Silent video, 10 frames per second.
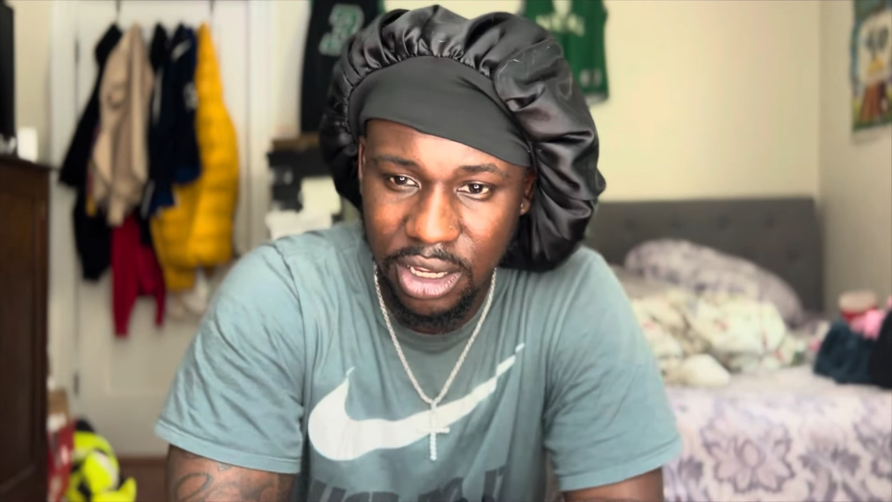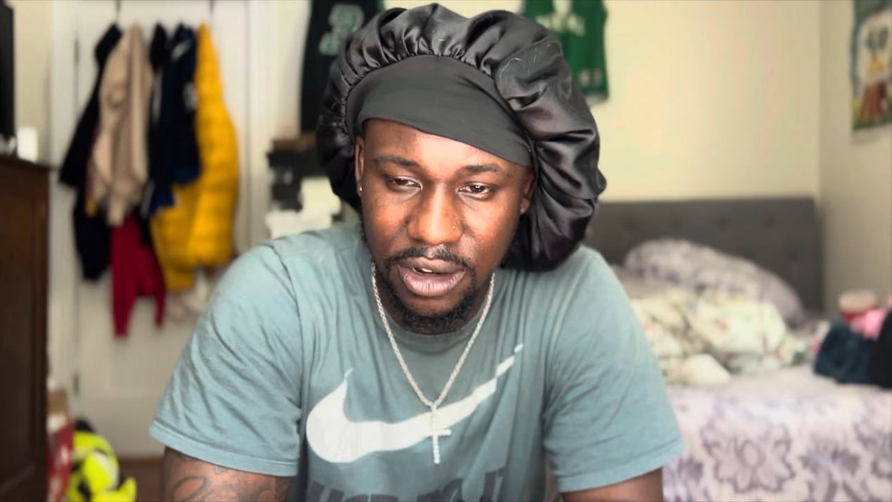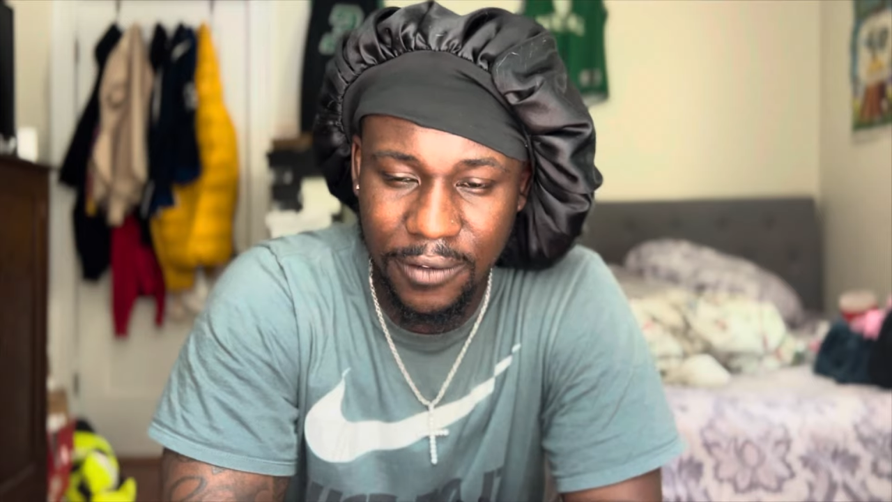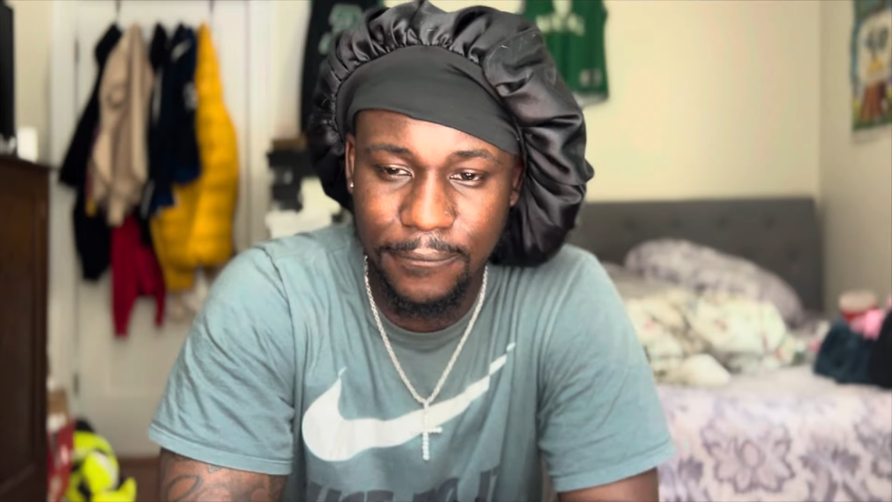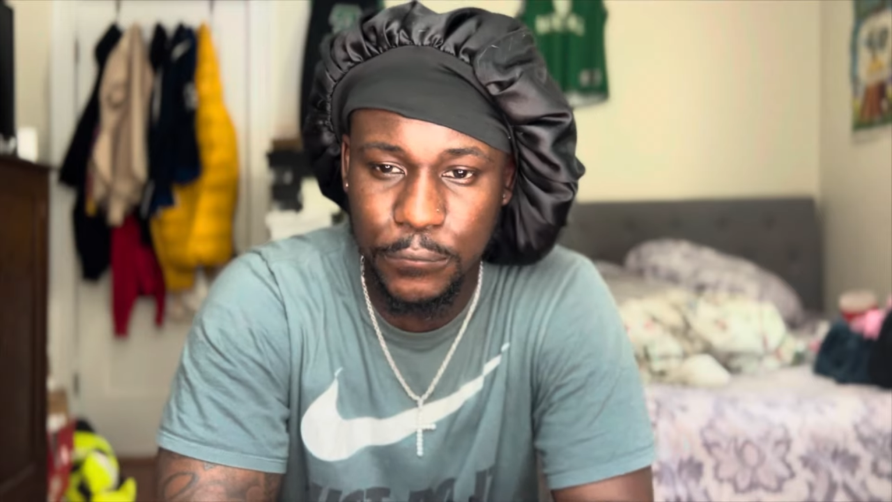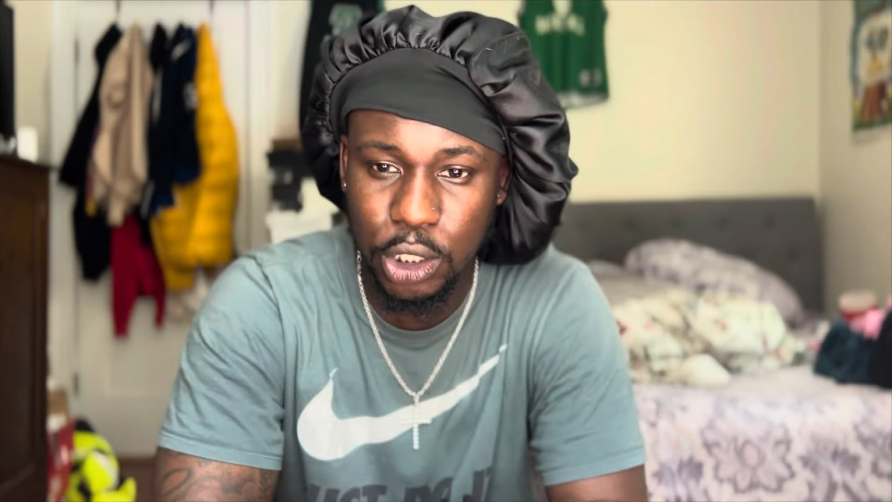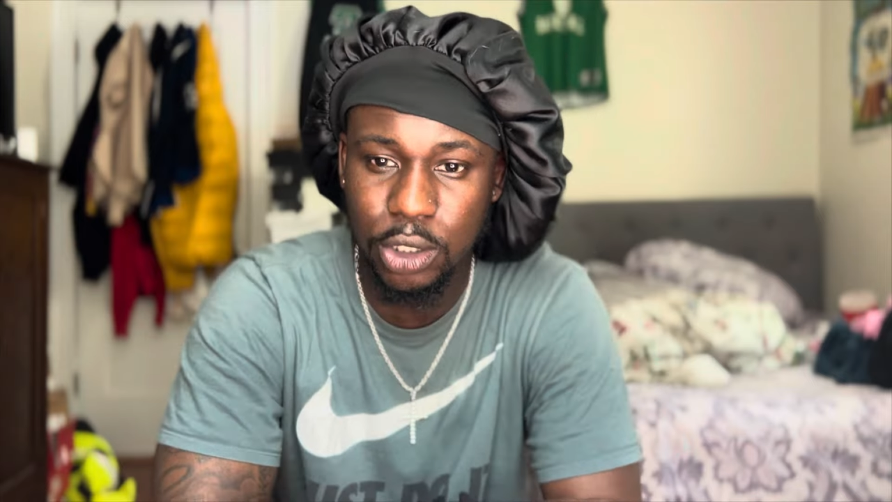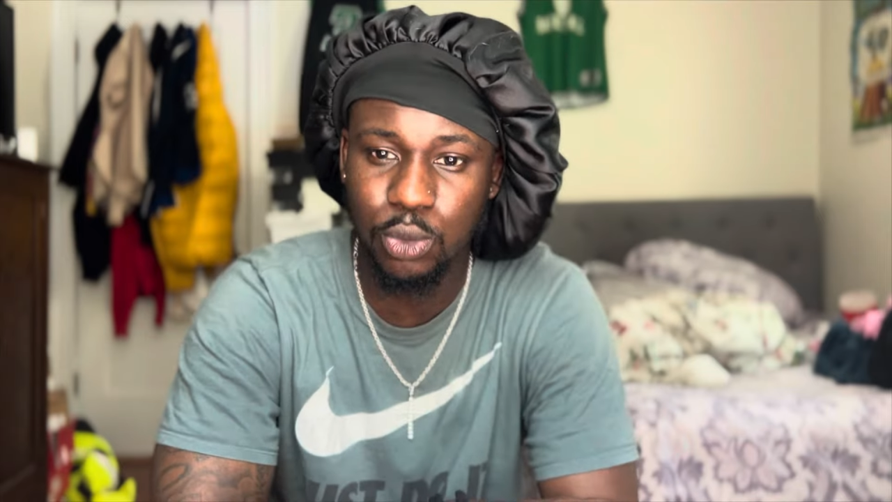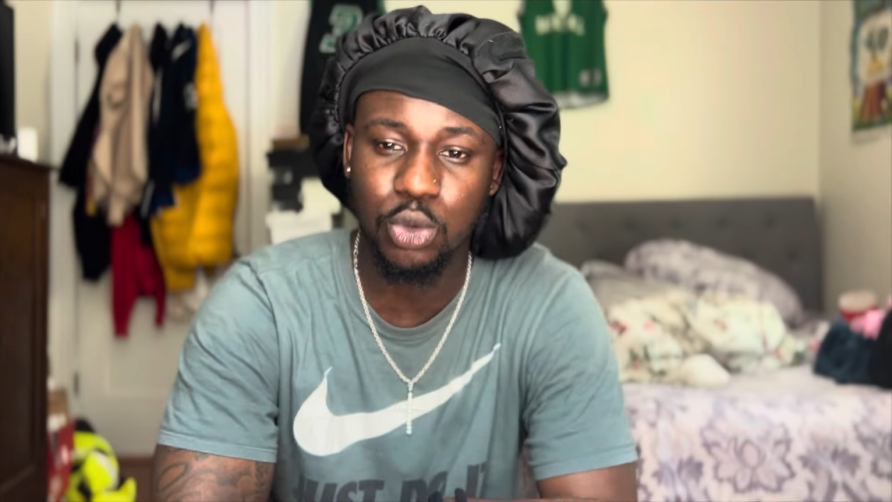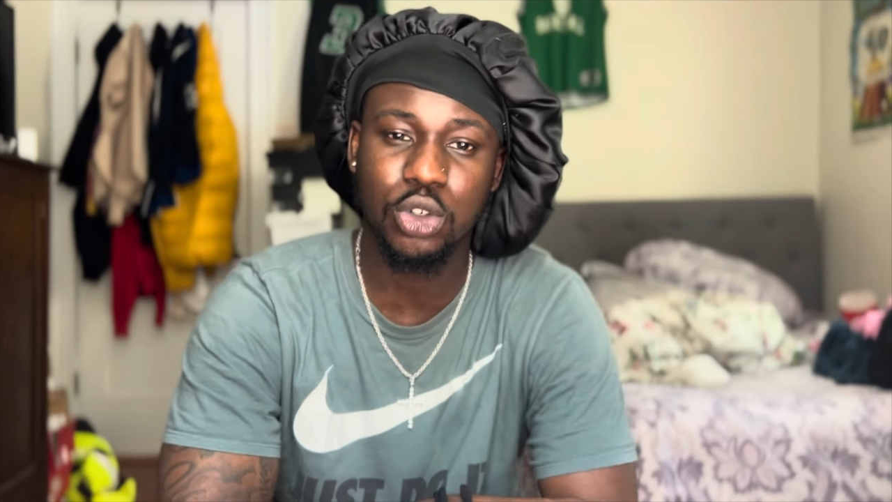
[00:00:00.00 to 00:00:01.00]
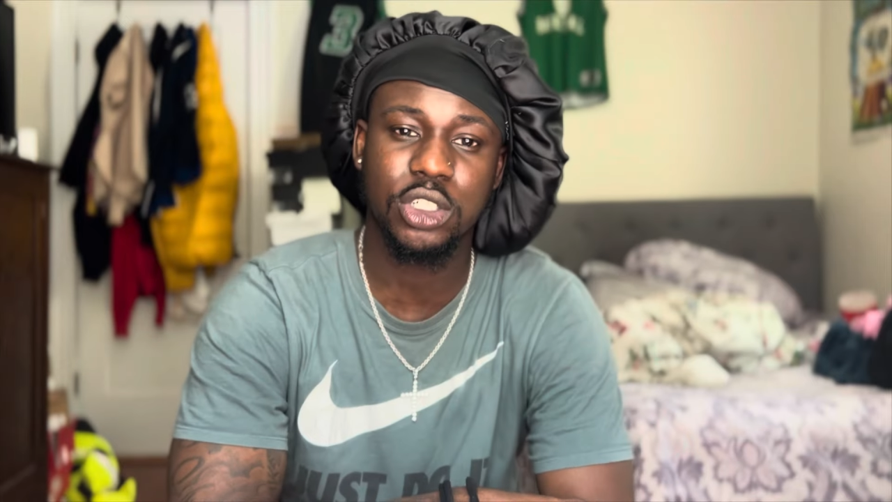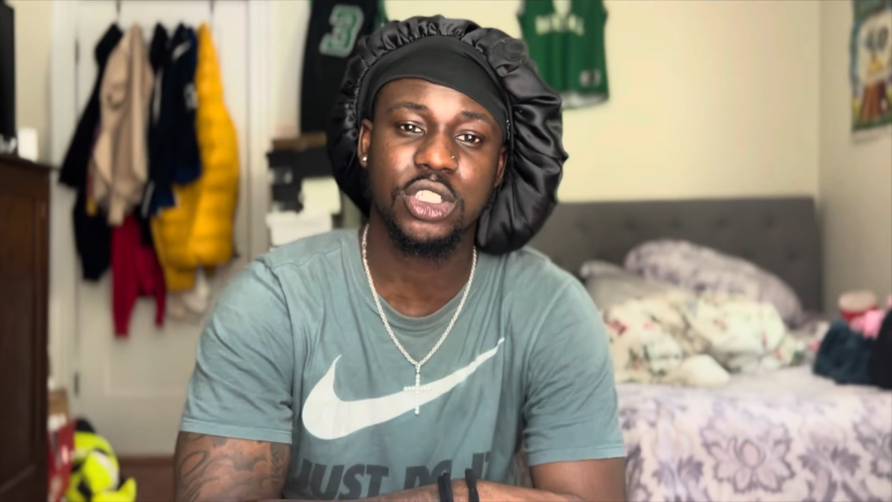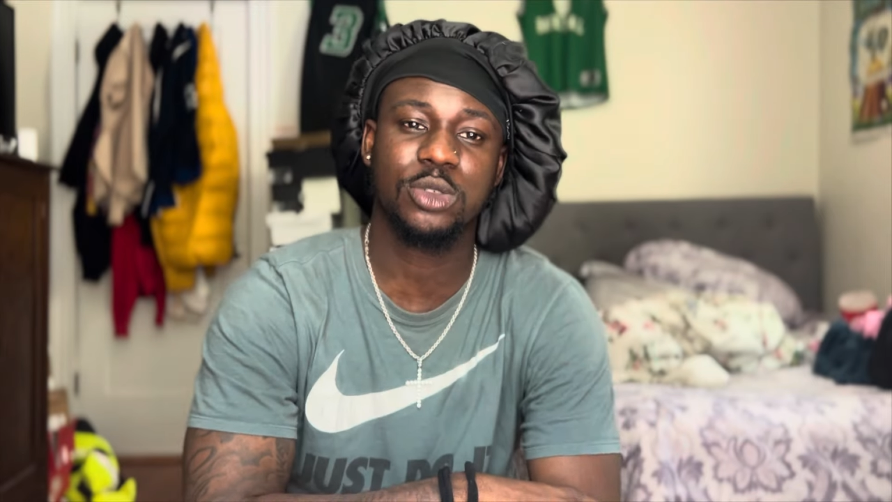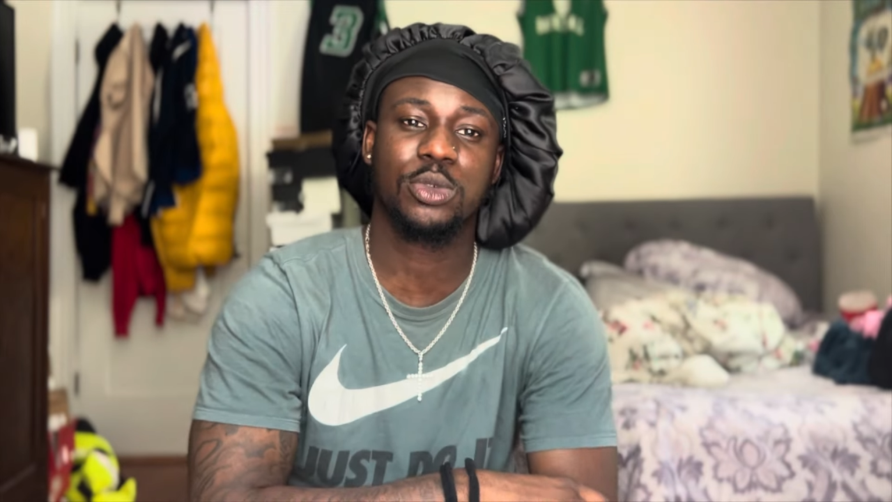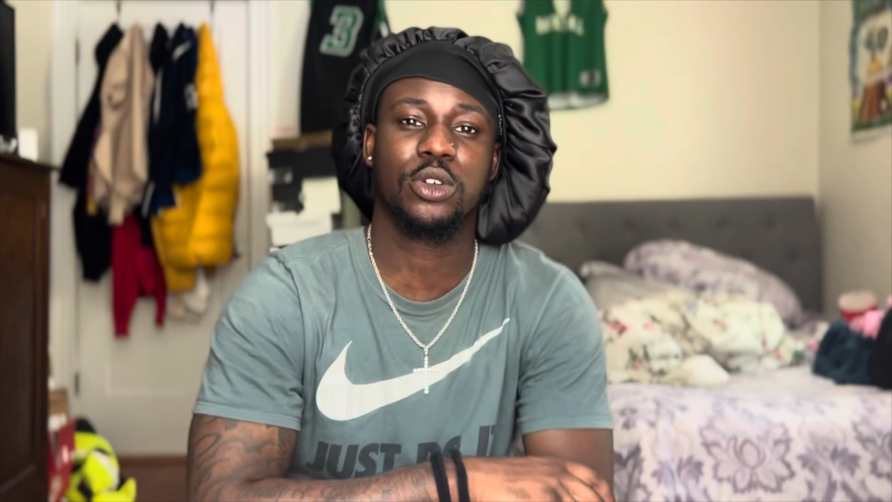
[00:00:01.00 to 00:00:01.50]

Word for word: The fucking Warriors, bro.